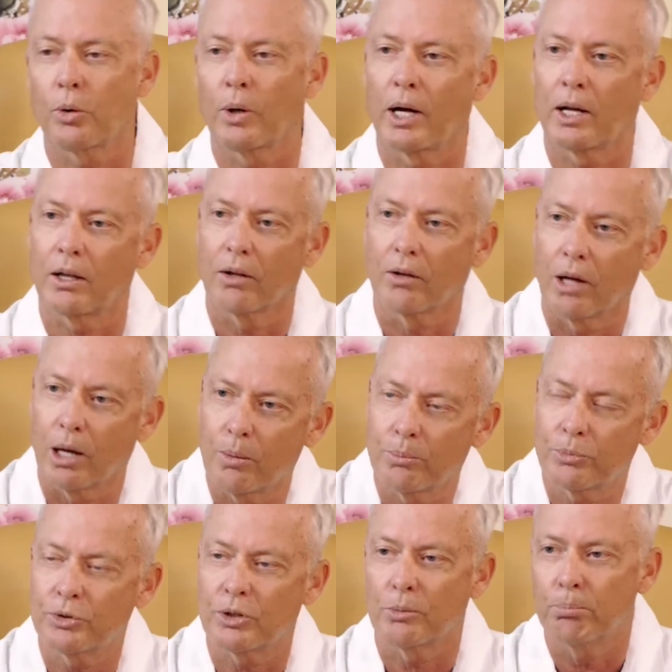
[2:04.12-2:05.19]
create
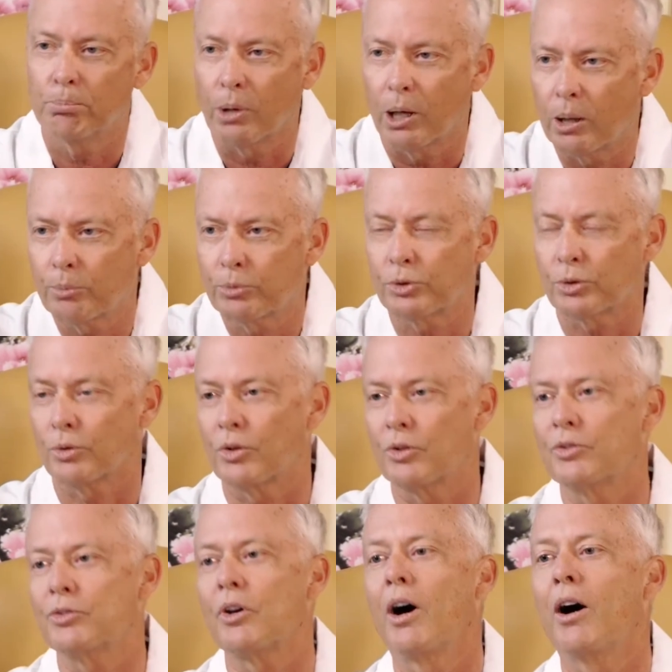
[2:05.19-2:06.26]
lumps and bumps, or
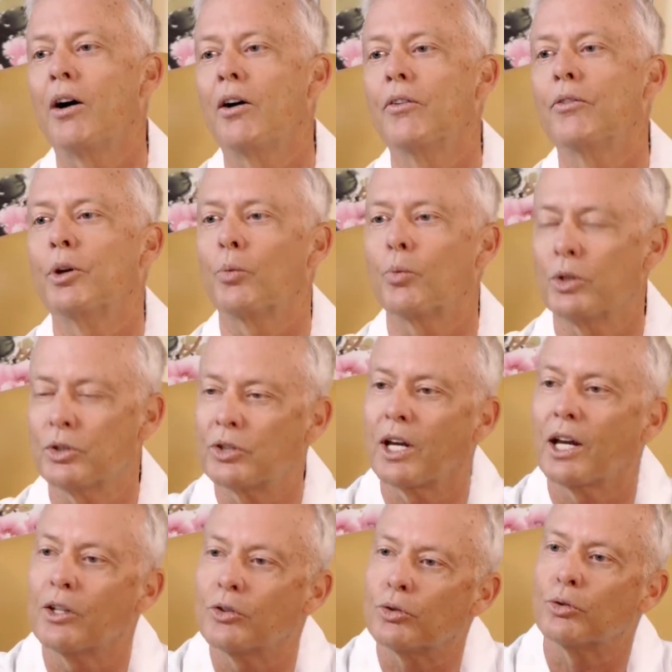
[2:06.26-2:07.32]
dissolve, in which
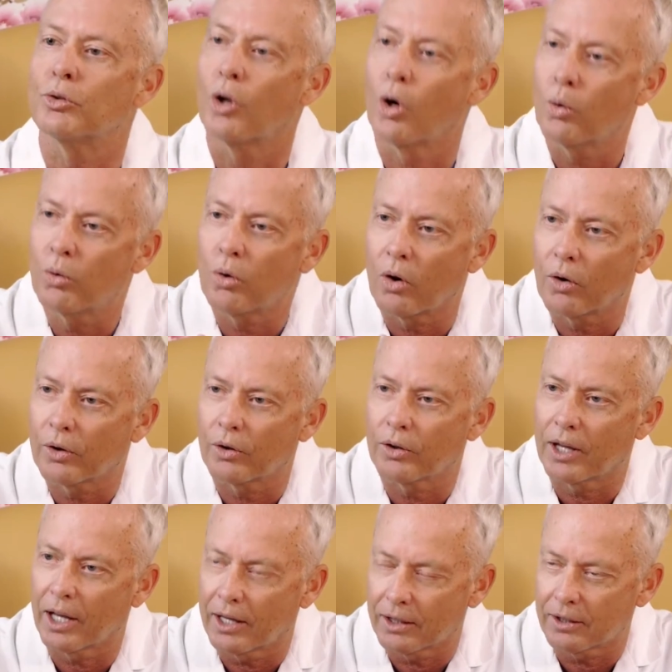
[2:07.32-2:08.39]
case you're no longer
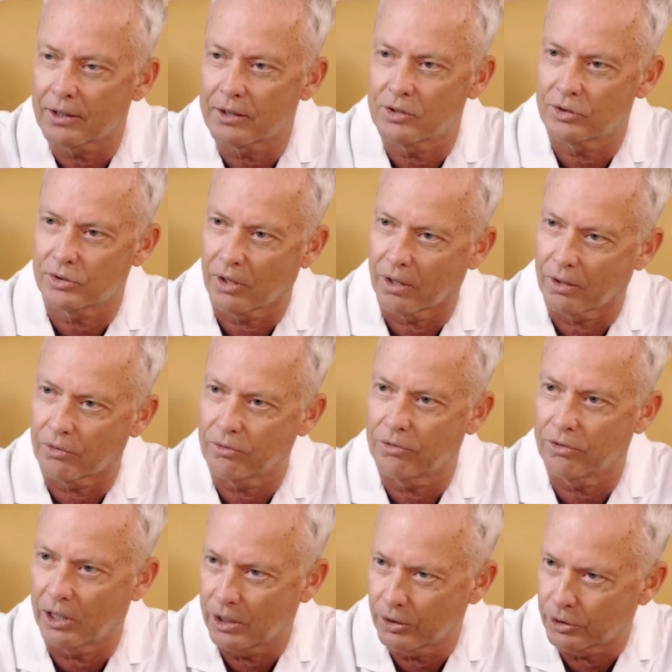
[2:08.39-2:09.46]
getting the desired
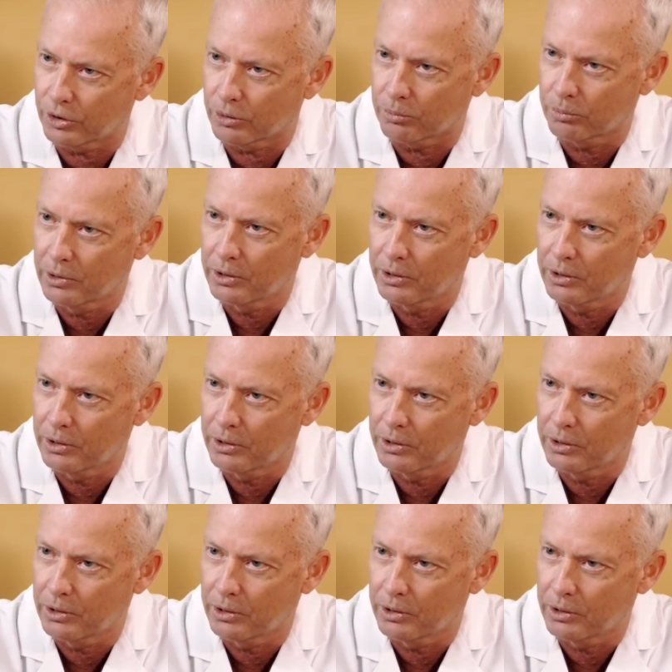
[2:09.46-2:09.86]
volume.